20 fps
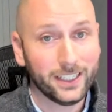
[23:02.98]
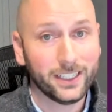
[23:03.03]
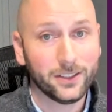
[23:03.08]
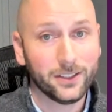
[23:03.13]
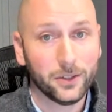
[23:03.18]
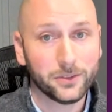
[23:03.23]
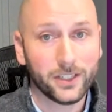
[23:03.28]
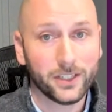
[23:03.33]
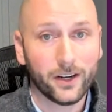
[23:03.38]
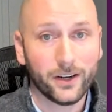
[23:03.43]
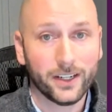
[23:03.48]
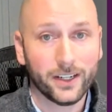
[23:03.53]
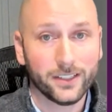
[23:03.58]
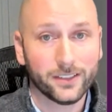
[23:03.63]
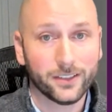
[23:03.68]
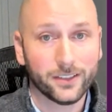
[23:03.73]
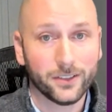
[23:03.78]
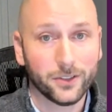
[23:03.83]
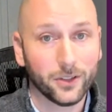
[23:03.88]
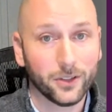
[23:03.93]
in those
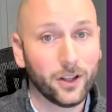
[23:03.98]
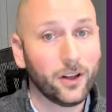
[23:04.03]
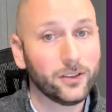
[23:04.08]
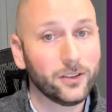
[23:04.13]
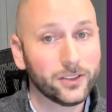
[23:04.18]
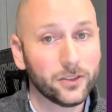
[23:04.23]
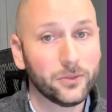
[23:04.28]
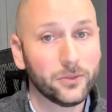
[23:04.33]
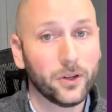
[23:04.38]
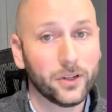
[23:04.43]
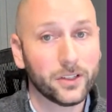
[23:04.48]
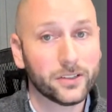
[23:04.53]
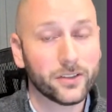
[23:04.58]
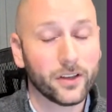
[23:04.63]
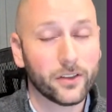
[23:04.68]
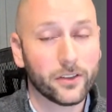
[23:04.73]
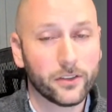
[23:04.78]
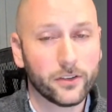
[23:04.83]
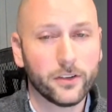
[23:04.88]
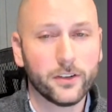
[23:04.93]
areas, you'll also notice a
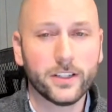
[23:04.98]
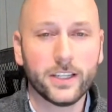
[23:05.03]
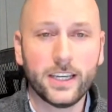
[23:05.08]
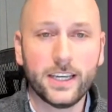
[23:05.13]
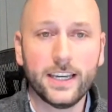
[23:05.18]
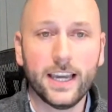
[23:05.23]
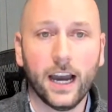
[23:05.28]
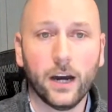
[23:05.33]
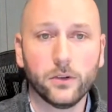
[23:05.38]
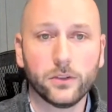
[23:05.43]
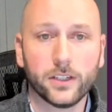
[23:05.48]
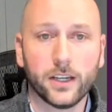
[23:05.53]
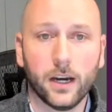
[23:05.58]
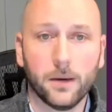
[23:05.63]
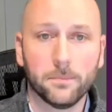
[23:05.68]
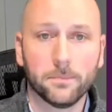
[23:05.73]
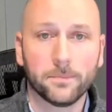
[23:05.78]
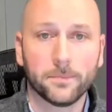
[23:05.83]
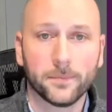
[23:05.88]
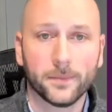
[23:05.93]
third key outcome:
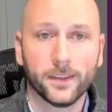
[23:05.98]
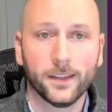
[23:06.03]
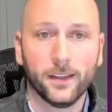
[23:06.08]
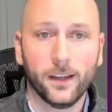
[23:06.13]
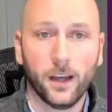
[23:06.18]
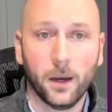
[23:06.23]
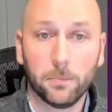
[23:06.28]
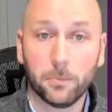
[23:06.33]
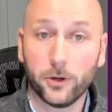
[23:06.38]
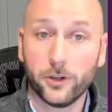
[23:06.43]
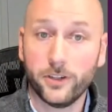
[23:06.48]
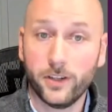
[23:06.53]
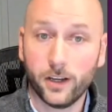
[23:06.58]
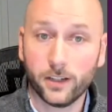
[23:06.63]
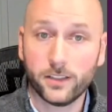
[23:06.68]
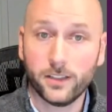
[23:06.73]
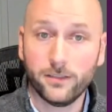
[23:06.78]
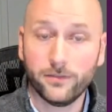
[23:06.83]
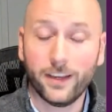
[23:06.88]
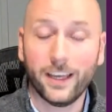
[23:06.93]
a
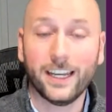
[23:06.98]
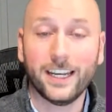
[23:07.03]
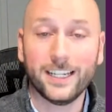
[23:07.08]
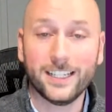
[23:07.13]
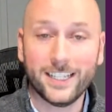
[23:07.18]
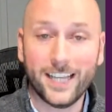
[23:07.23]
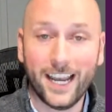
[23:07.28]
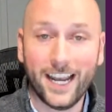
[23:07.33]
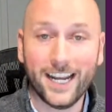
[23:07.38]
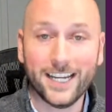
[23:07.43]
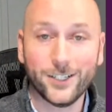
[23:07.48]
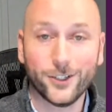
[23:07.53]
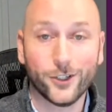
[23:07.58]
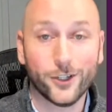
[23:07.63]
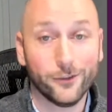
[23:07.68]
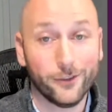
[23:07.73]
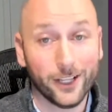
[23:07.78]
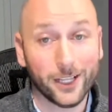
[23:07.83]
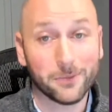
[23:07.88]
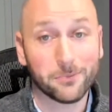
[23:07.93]
productive and engaged
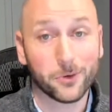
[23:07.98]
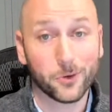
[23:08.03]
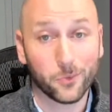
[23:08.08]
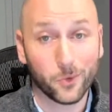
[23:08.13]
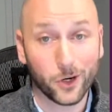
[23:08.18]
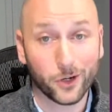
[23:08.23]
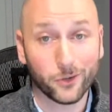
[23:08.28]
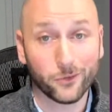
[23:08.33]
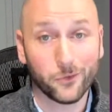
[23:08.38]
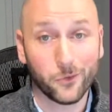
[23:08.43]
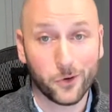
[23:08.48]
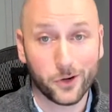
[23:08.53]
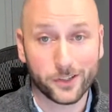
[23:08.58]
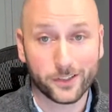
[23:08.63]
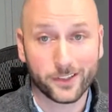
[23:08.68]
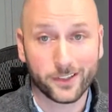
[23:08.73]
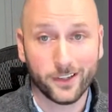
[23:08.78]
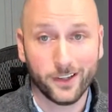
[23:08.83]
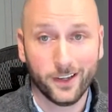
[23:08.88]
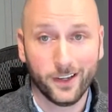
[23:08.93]
developer
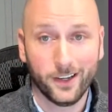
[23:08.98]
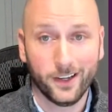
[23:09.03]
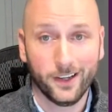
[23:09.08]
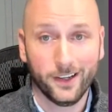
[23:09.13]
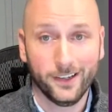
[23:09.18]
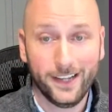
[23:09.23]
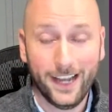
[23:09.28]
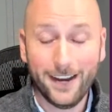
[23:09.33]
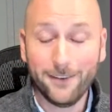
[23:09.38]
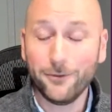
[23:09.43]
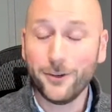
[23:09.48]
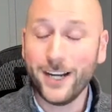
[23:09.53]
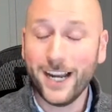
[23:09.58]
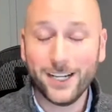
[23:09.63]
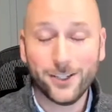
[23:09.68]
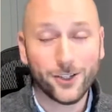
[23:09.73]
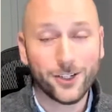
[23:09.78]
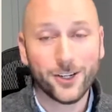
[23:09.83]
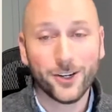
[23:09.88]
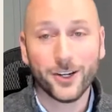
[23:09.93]
workforce. Every
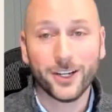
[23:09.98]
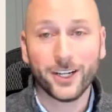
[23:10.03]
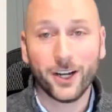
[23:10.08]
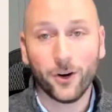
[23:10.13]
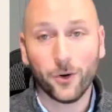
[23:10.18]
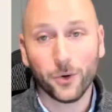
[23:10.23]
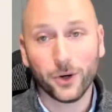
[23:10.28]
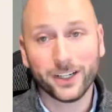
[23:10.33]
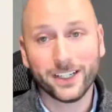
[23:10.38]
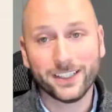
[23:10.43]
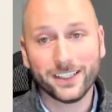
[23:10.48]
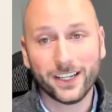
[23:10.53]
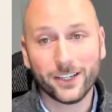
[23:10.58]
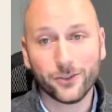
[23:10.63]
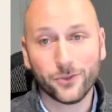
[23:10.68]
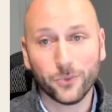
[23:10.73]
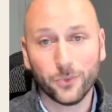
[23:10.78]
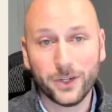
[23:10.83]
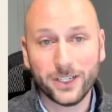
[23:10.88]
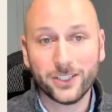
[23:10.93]
engineering
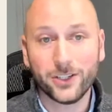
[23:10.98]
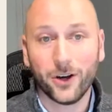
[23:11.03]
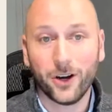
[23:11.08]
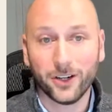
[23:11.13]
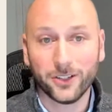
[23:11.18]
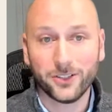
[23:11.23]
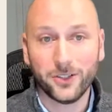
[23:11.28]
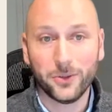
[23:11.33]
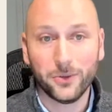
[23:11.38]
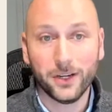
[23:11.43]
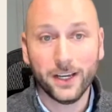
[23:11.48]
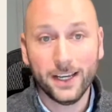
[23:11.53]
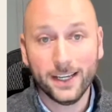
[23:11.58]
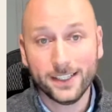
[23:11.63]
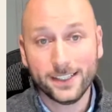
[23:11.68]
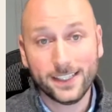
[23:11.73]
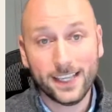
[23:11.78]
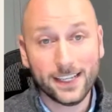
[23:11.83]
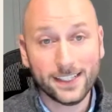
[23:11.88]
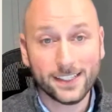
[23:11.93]
organization we talk to
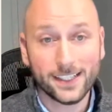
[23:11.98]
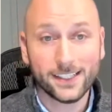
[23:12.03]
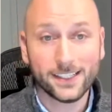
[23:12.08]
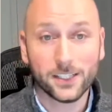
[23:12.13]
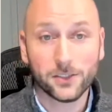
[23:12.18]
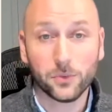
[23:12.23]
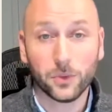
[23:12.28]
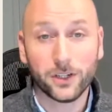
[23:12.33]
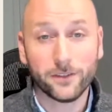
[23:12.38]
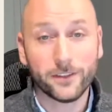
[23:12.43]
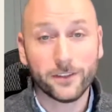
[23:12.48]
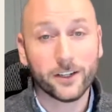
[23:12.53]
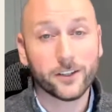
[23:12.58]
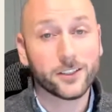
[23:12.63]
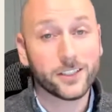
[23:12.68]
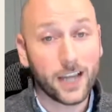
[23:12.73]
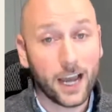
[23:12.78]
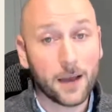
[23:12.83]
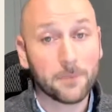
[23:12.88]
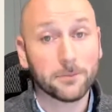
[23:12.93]
says this is one of their
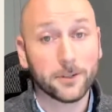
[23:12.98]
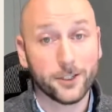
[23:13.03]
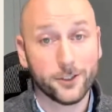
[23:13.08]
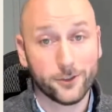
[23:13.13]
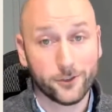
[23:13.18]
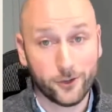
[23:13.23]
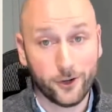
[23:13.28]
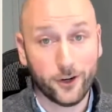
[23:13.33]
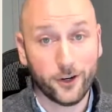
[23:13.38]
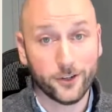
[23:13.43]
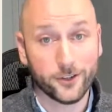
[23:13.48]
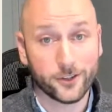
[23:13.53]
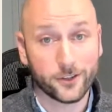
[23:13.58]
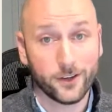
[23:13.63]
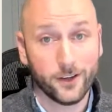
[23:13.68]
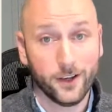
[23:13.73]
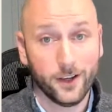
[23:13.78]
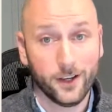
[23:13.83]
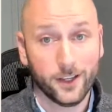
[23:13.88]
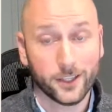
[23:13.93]
top
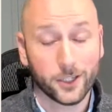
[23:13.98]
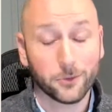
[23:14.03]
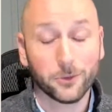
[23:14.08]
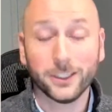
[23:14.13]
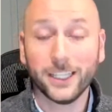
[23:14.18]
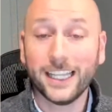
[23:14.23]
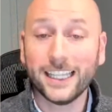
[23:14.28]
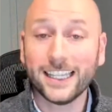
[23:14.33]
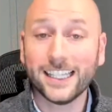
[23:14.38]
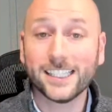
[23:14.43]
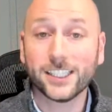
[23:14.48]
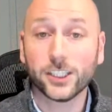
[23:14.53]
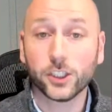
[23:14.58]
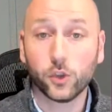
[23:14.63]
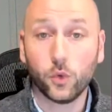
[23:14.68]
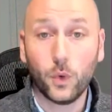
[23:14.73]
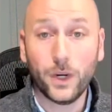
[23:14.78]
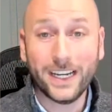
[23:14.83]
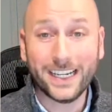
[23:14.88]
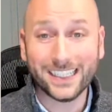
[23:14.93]
concerns, the relentless
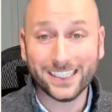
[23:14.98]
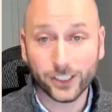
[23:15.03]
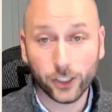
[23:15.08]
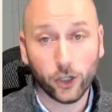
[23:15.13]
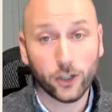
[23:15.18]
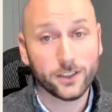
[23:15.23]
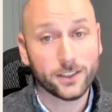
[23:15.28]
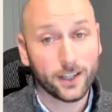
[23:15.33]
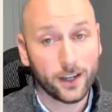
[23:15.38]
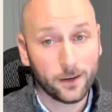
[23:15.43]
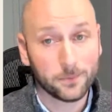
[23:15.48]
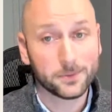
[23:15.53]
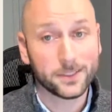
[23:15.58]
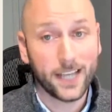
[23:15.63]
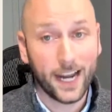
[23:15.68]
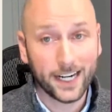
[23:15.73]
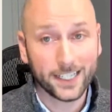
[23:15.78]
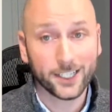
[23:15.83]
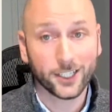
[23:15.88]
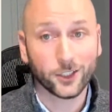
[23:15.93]
squeeze on top
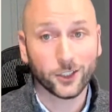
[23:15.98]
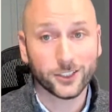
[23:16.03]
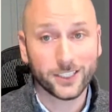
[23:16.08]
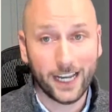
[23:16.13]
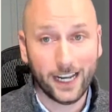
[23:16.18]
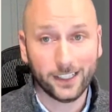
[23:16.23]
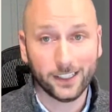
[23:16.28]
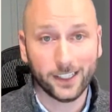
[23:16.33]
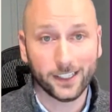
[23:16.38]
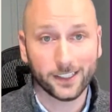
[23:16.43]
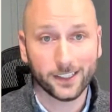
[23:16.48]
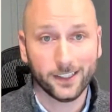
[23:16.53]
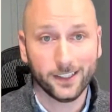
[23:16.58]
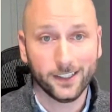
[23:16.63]
technical talent.